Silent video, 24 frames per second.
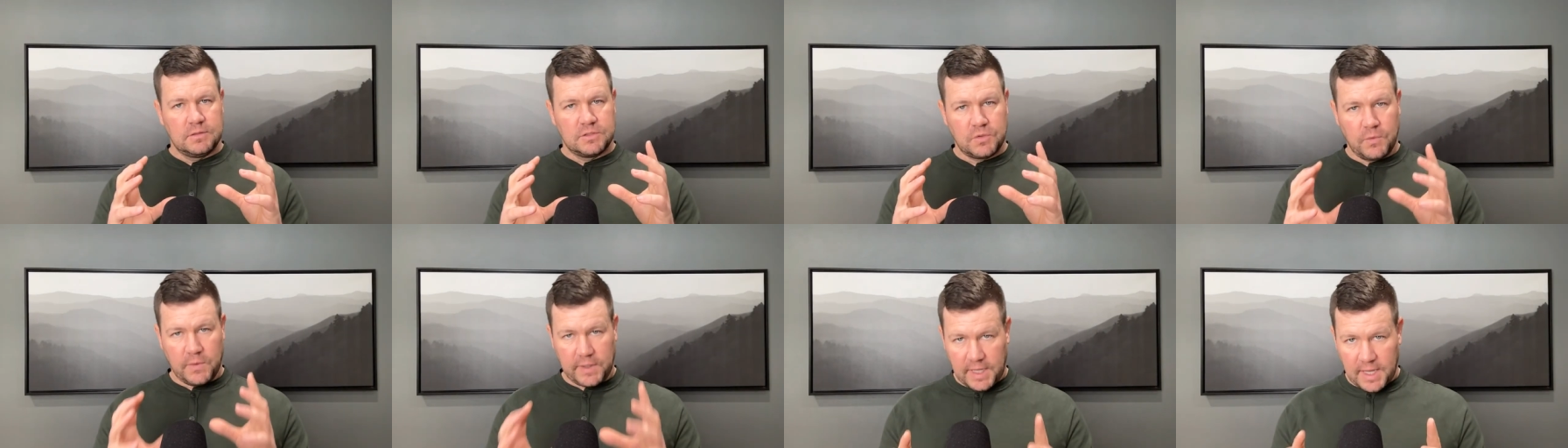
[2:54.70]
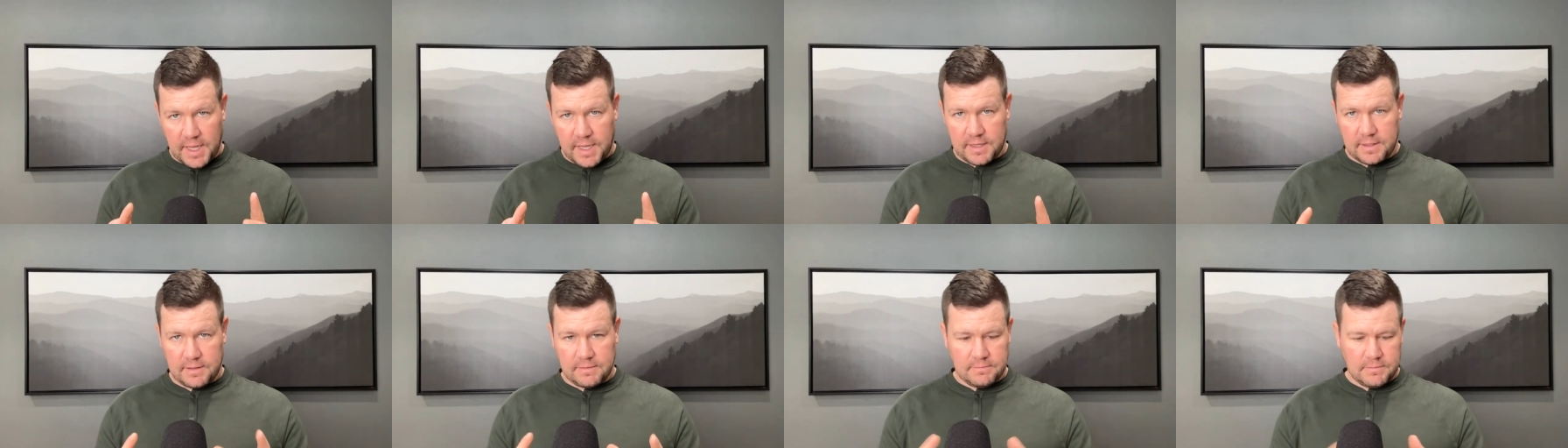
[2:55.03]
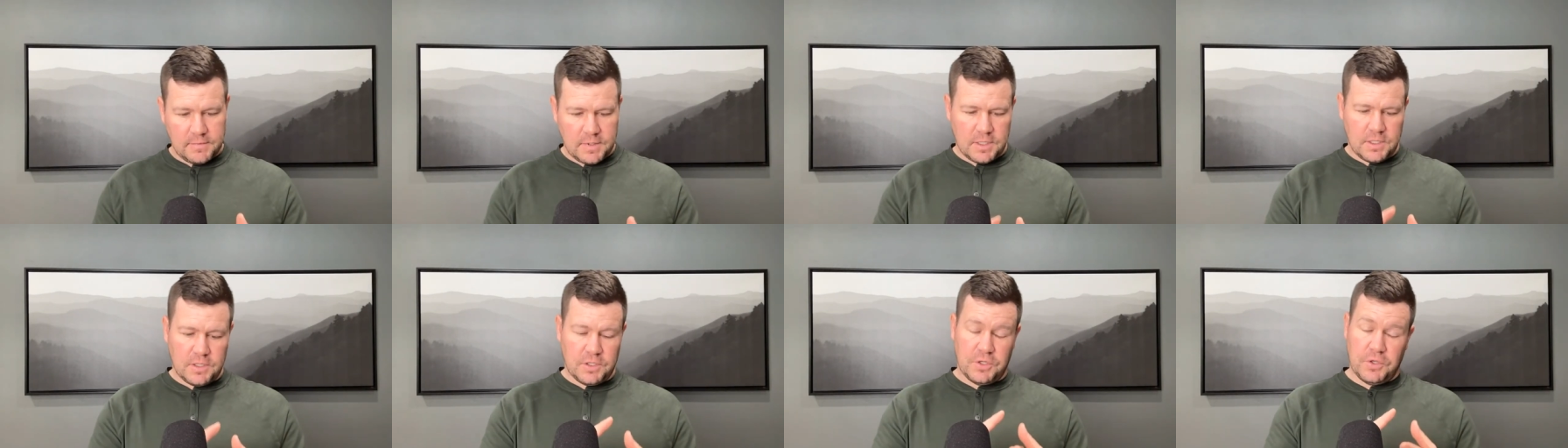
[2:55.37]
So, again,
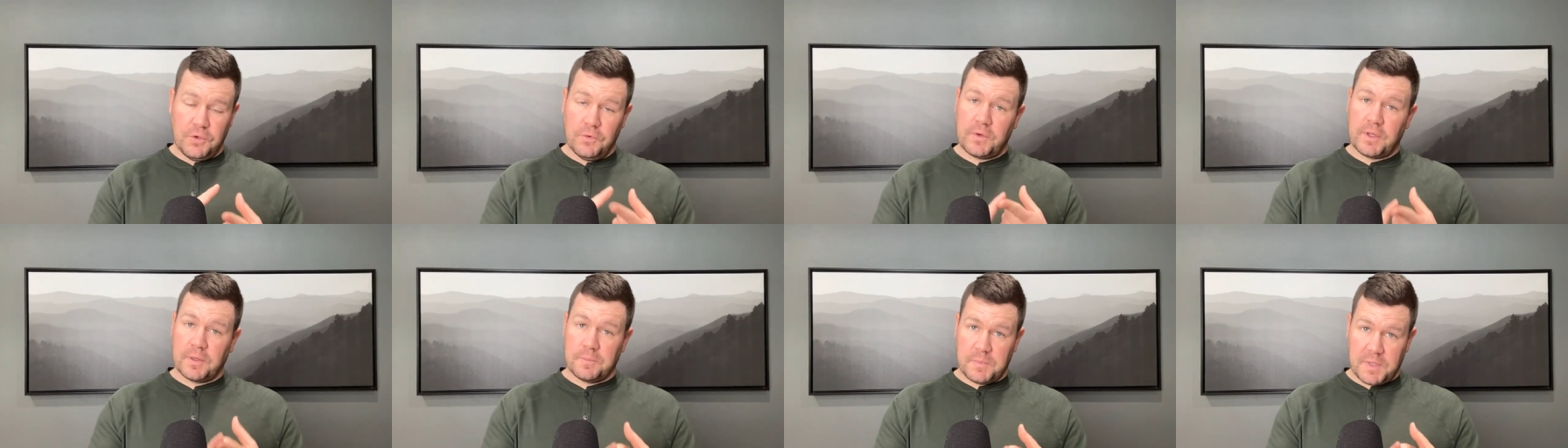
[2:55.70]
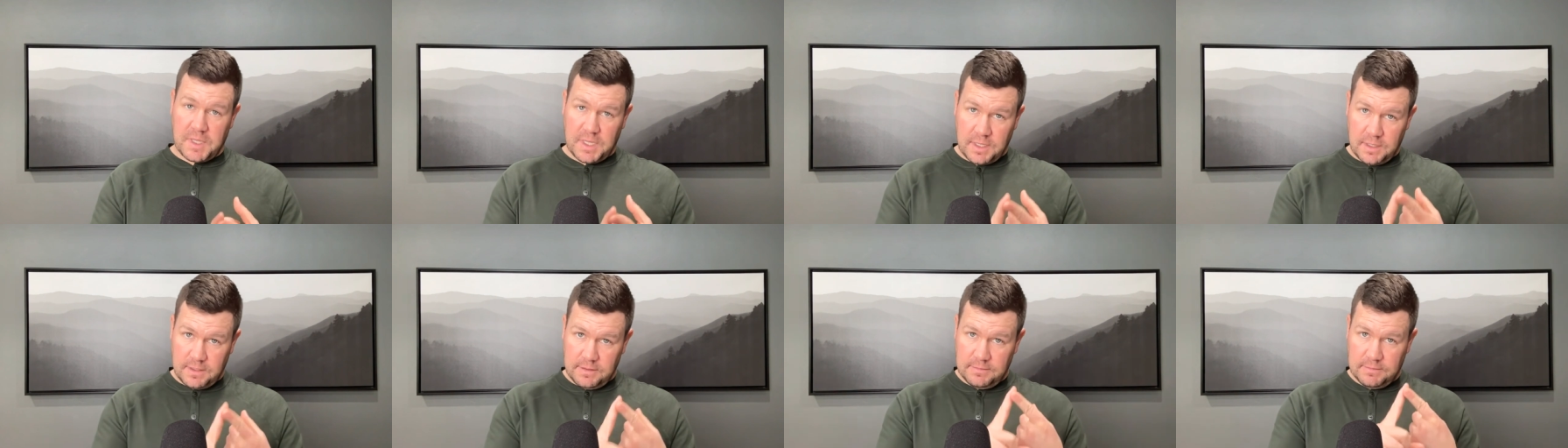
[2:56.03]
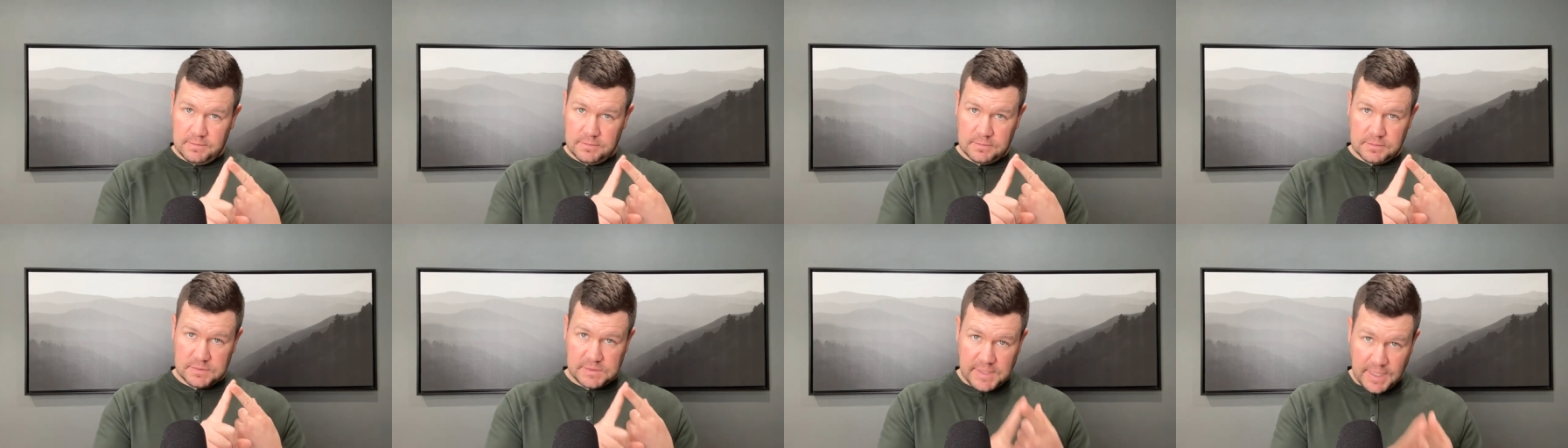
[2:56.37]
you can be
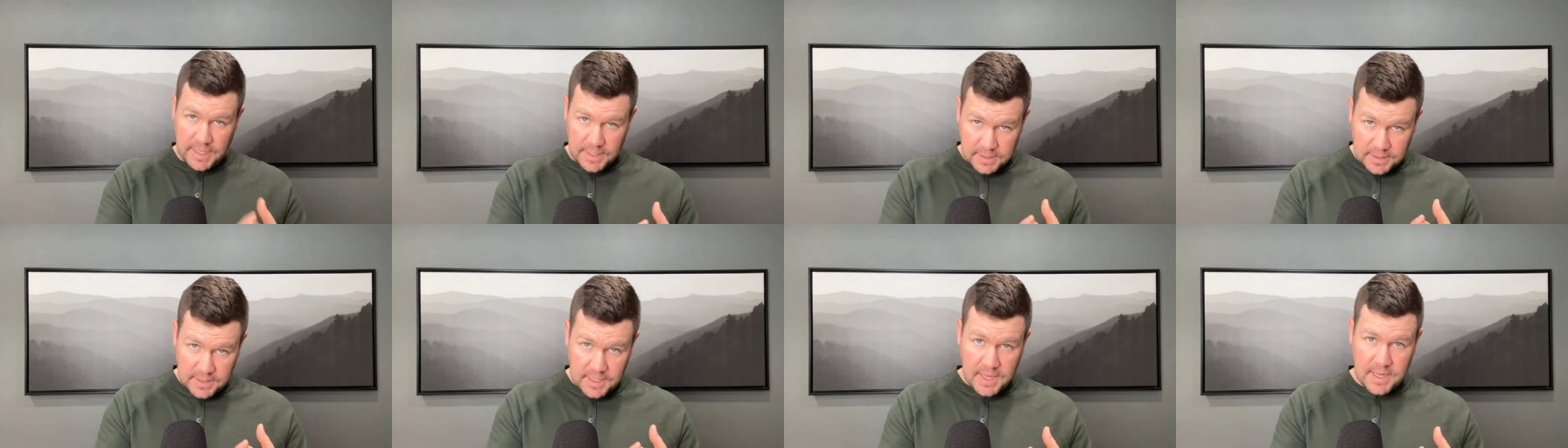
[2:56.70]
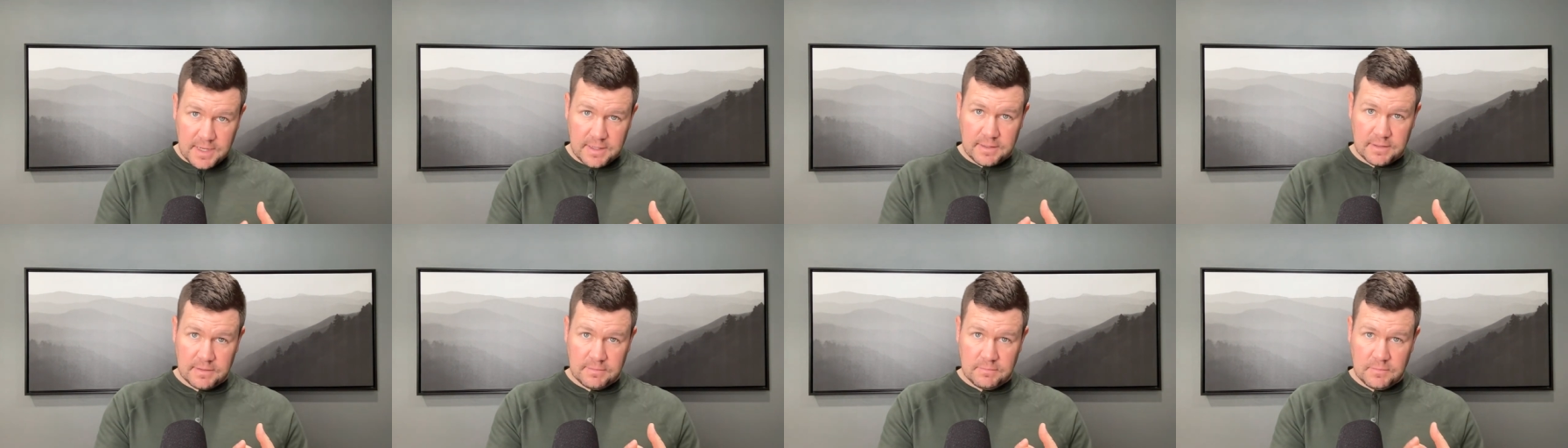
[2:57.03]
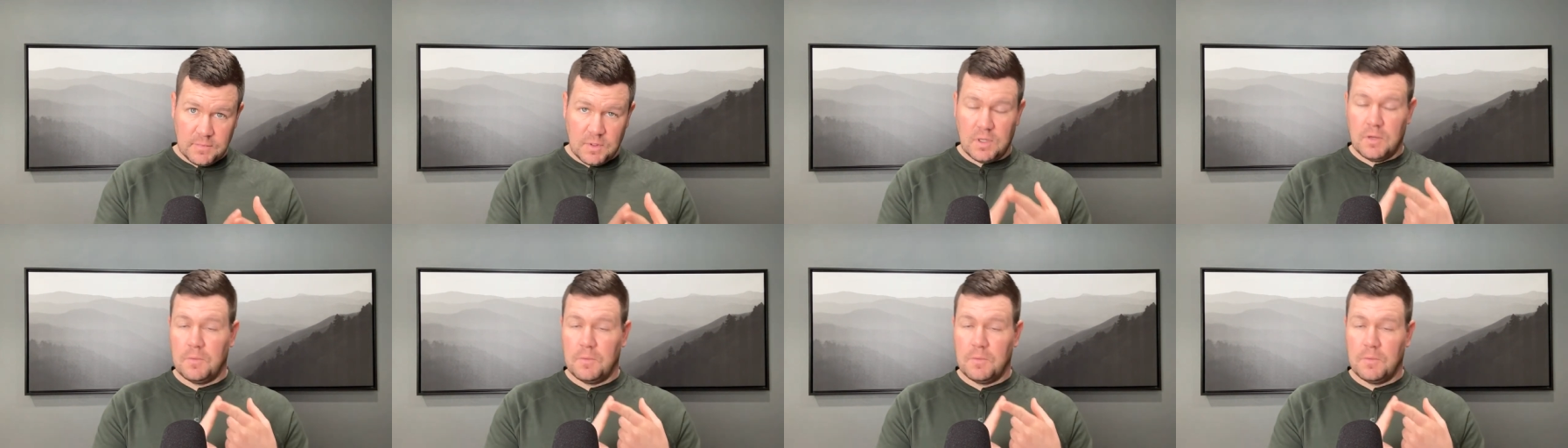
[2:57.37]
dedicated,